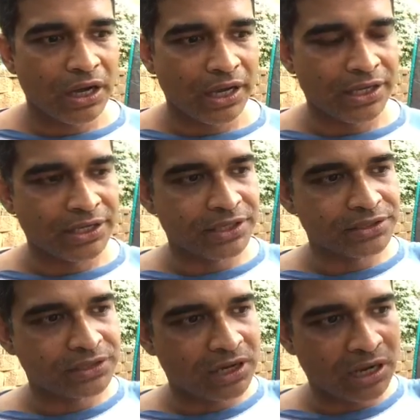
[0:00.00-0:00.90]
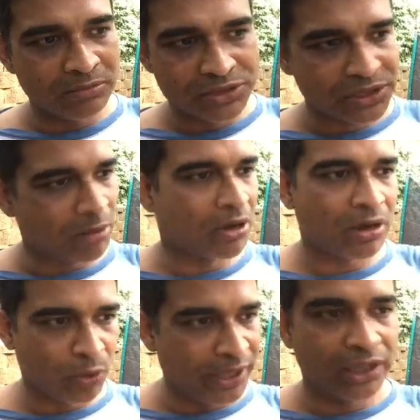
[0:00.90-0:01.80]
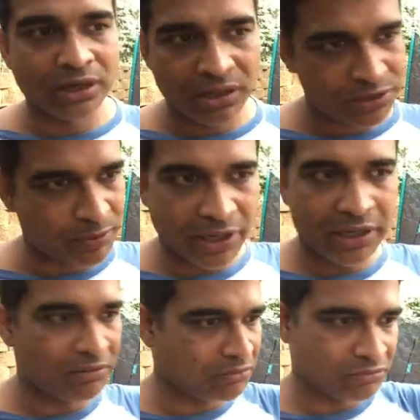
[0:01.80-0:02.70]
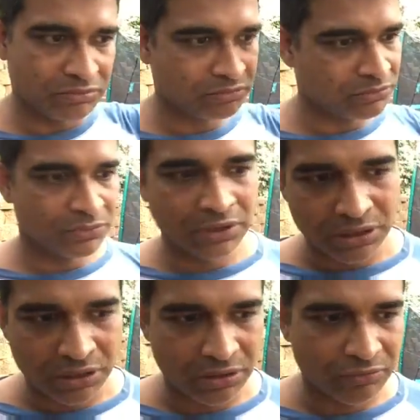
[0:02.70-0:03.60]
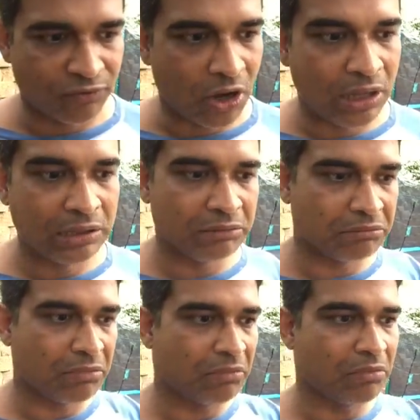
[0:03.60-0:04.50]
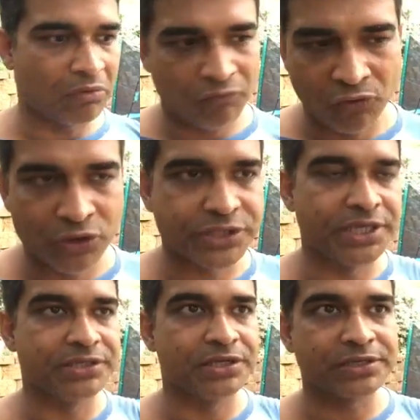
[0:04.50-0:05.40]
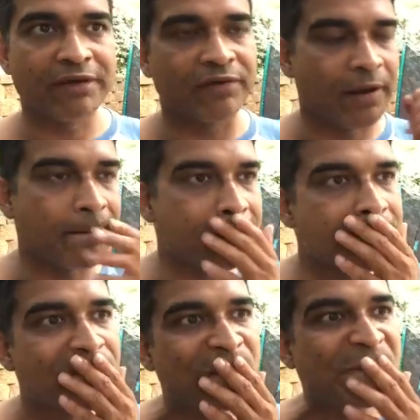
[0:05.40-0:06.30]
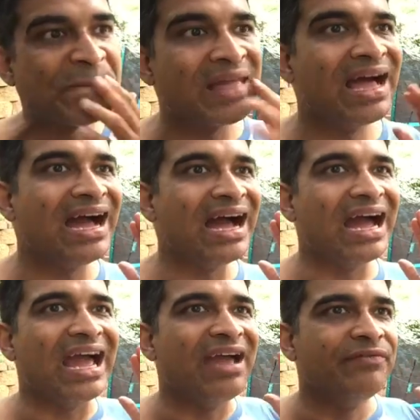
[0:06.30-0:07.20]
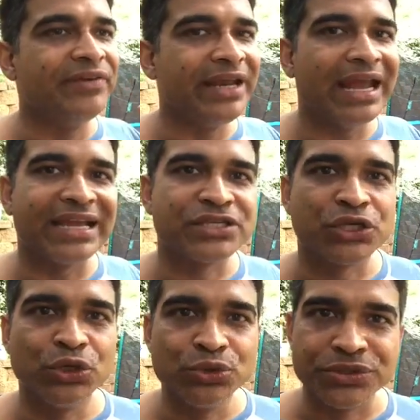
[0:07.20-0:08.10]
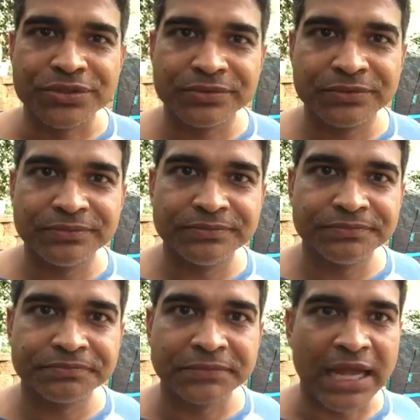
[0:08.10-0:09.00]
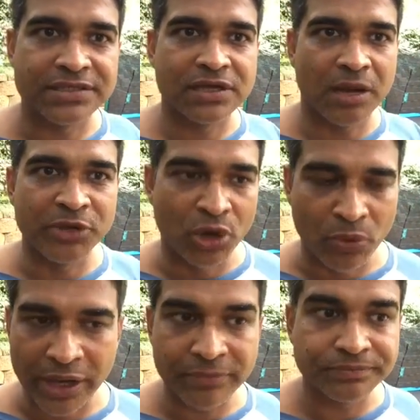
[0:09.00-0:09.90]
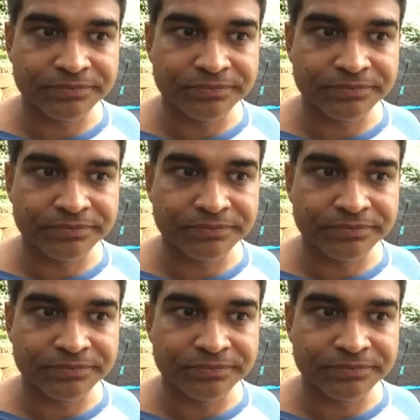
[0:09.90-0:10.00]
is come summer, winter, spring, fall, 4 seasons have come. Every excuse has come your way,